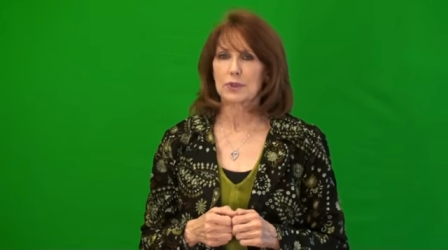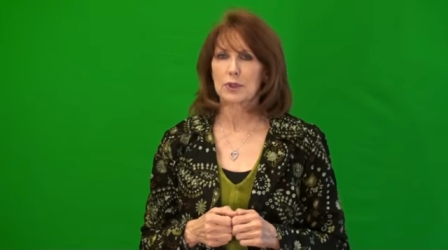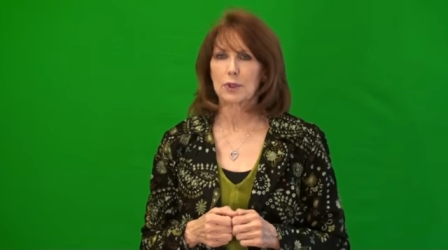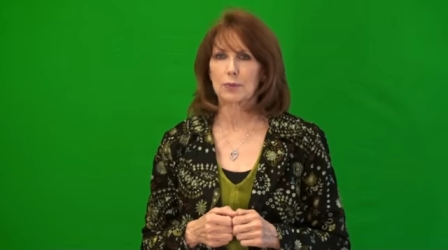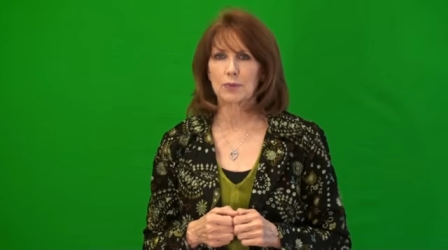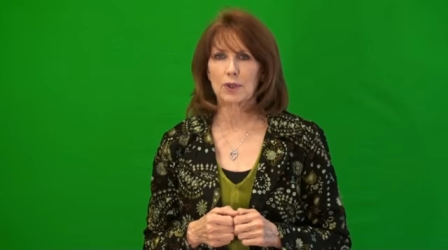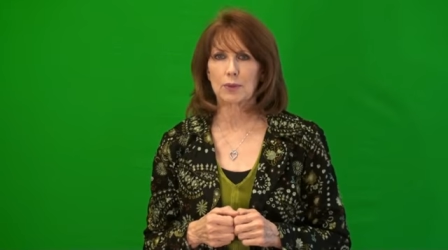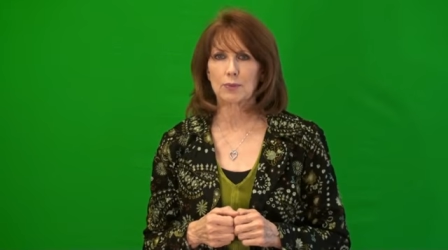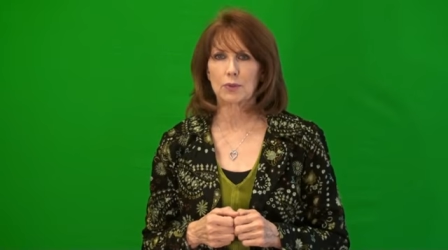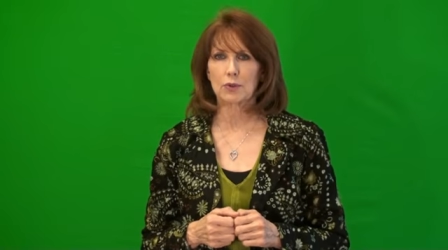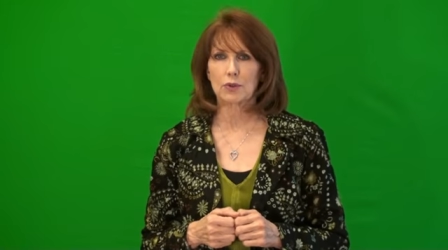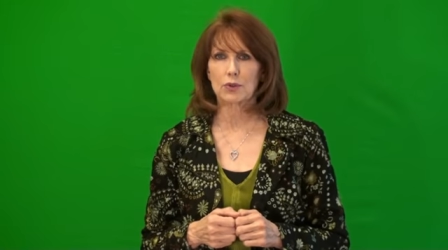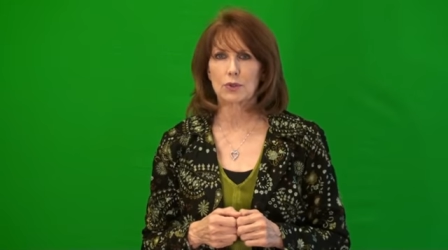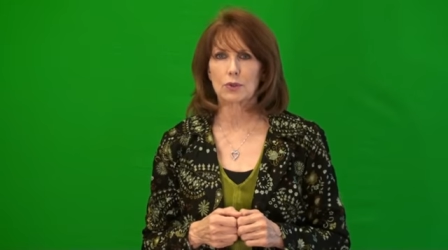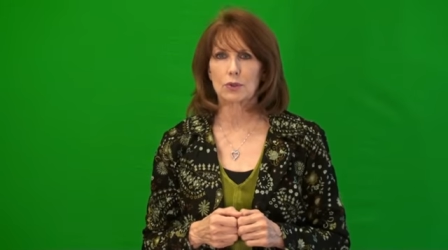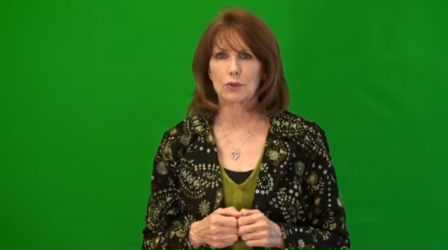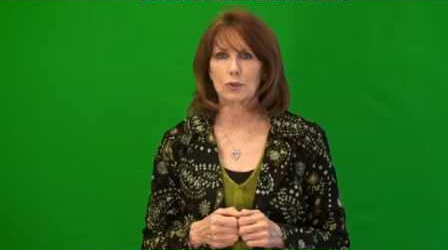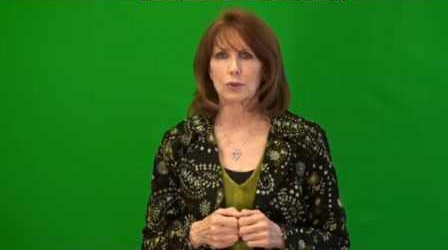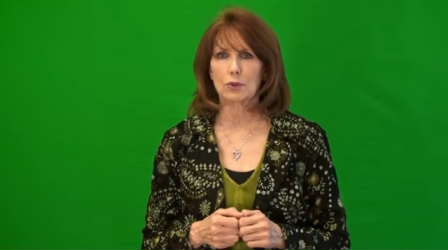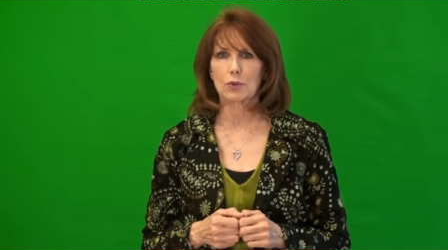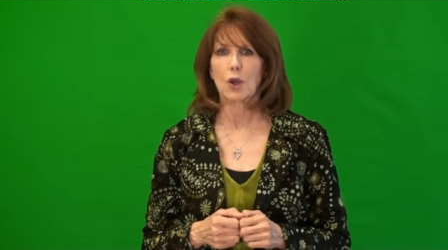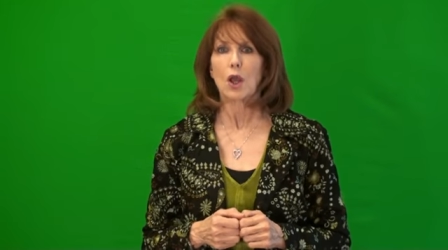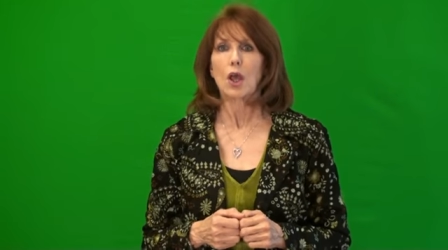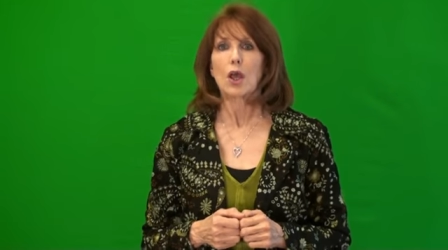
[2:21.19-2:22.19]
Tip number
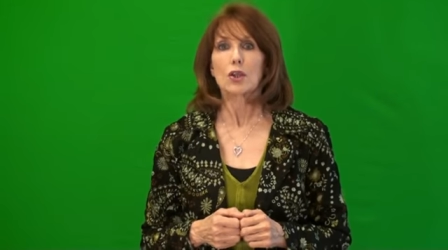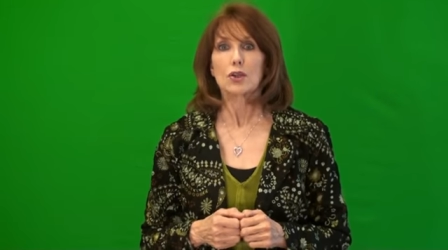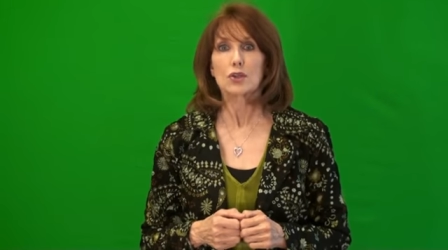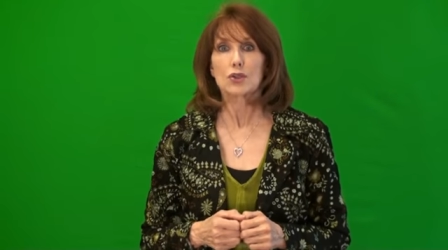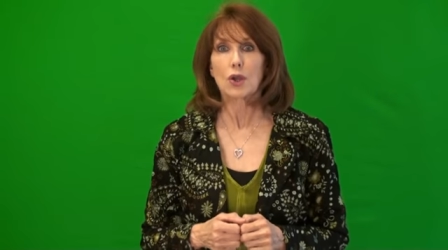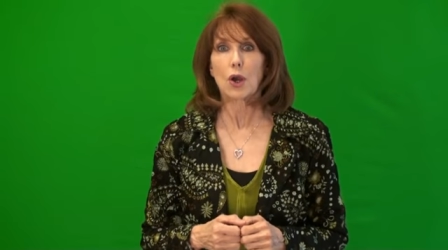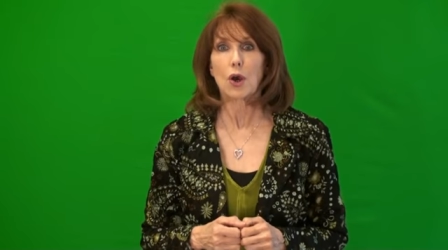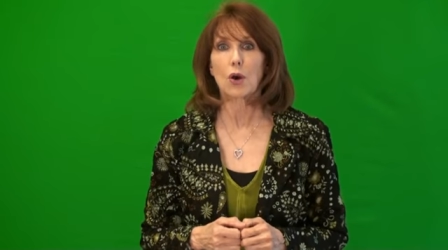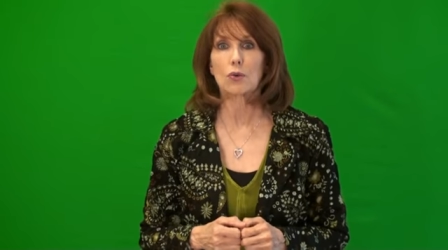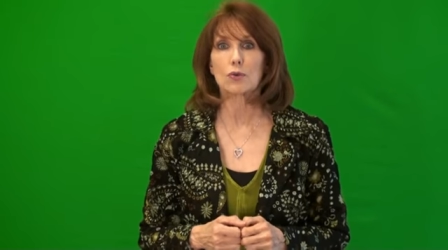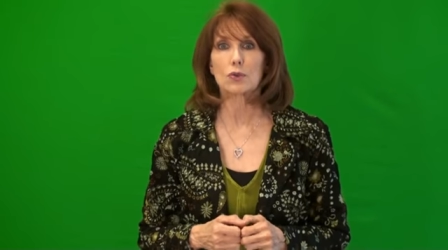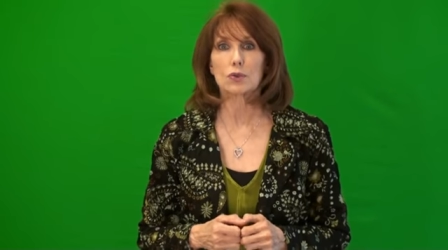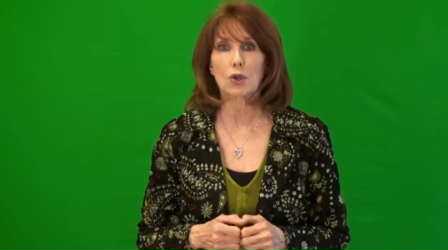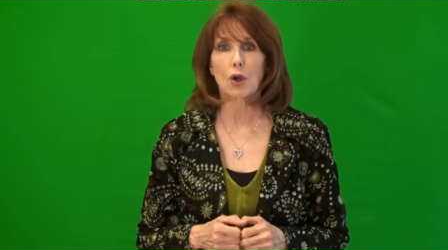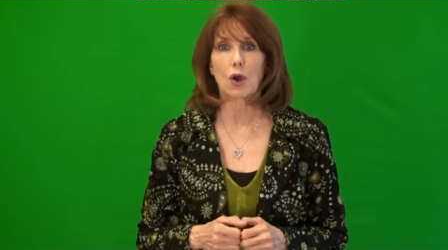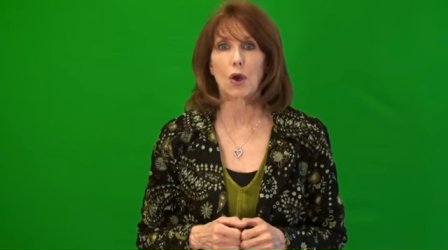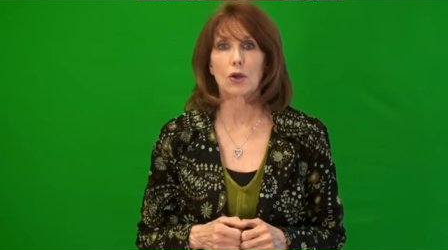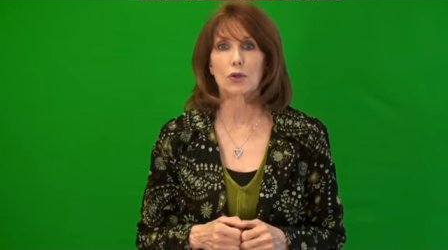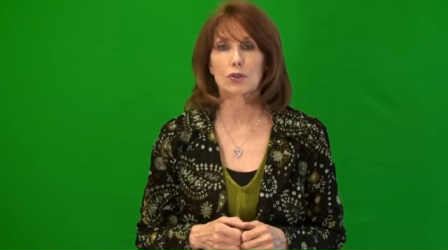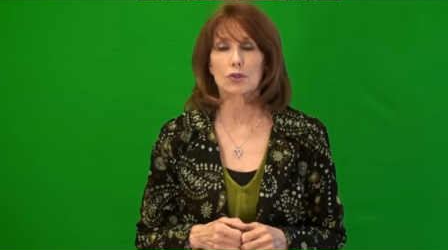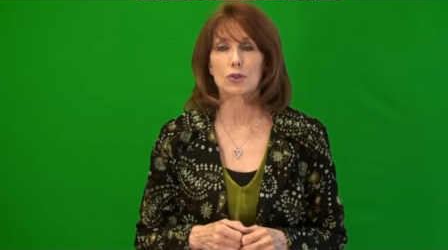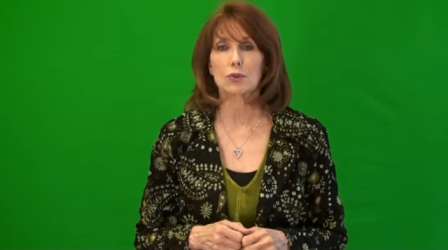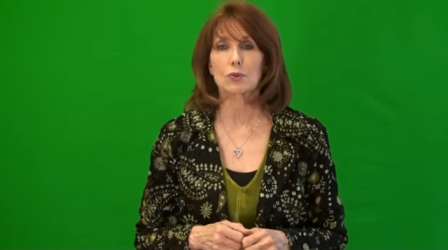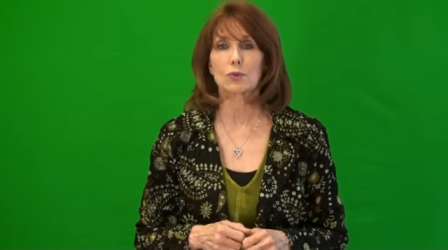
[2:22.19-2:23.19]
2, don't
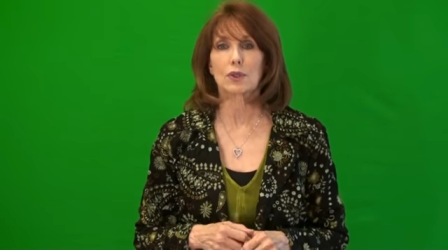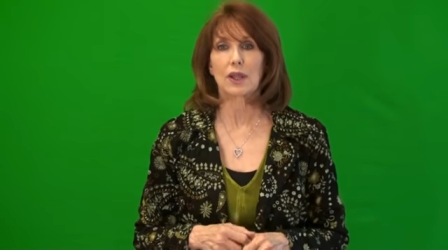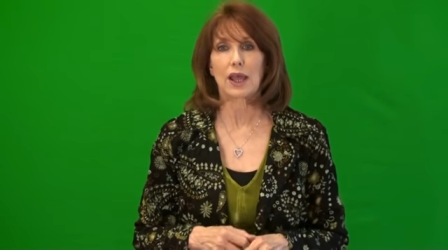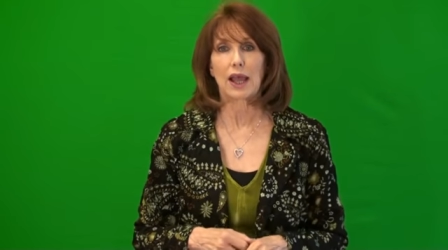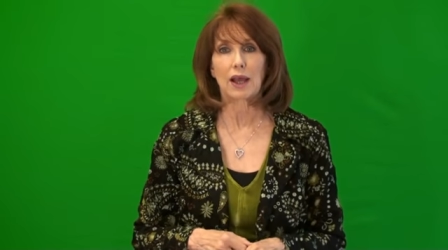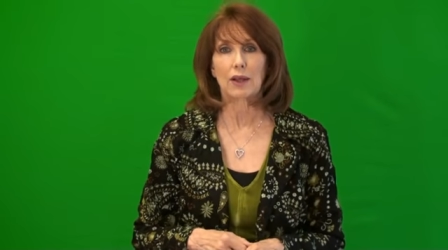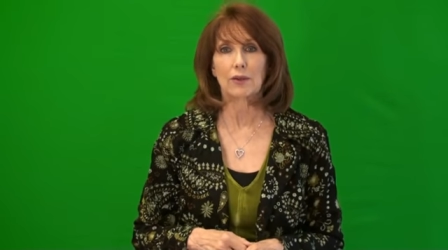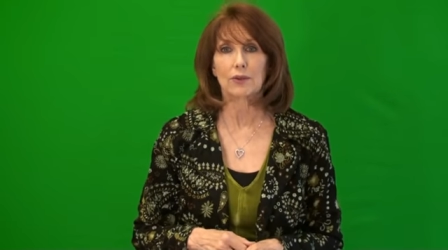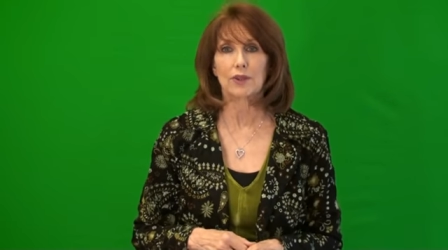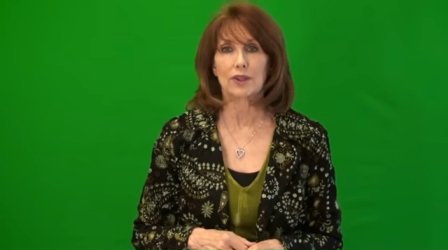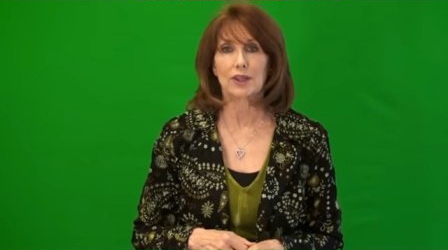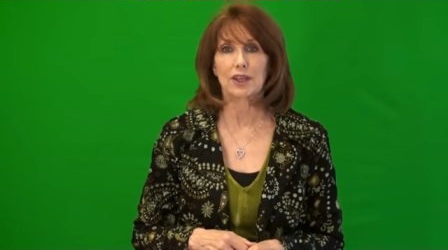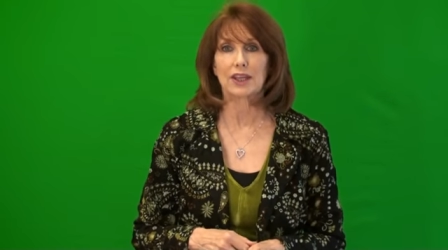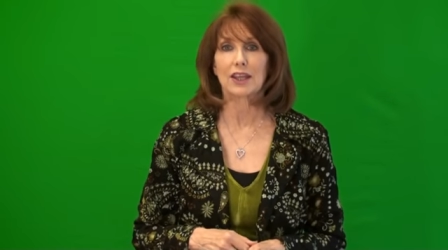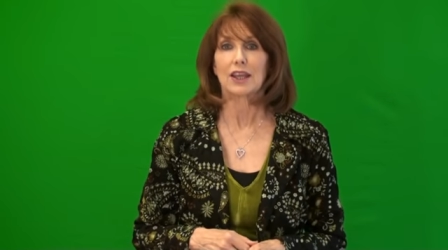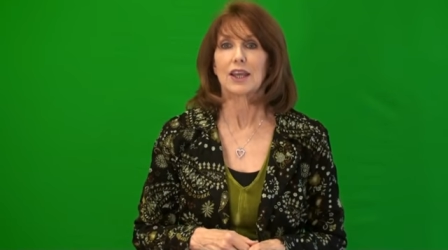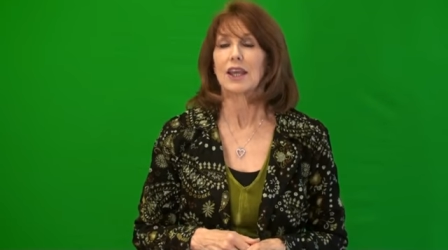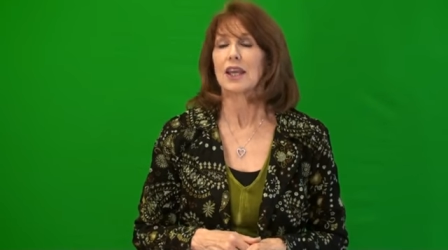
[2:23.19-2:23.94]
talk too loudly.